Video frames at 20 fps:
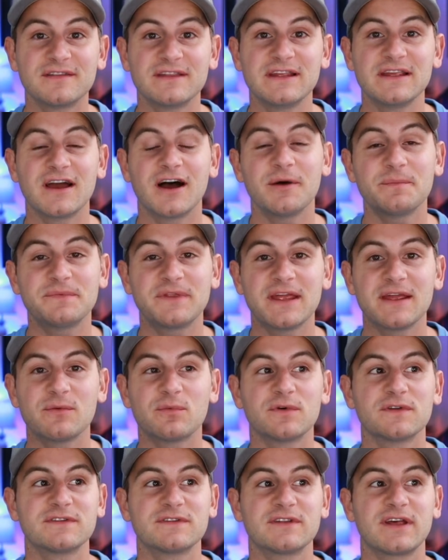The update
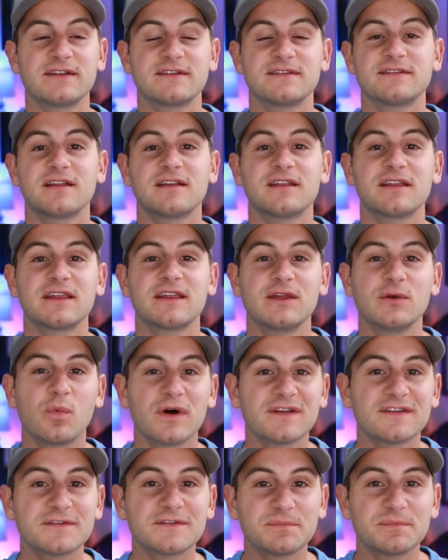was that it's telling you
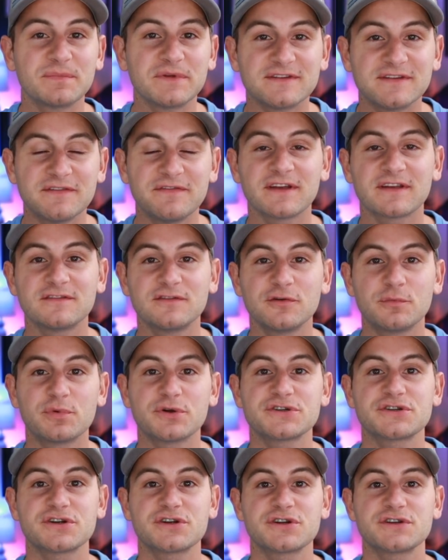what specific
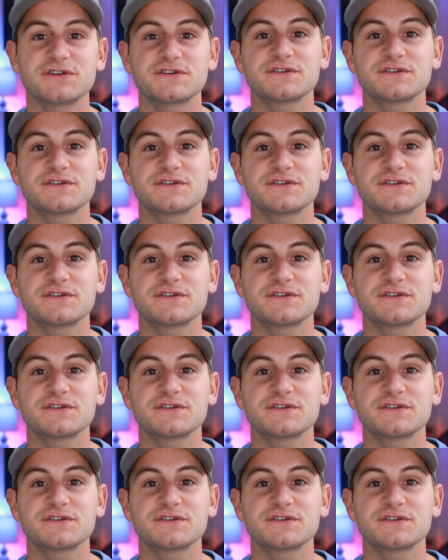superchargers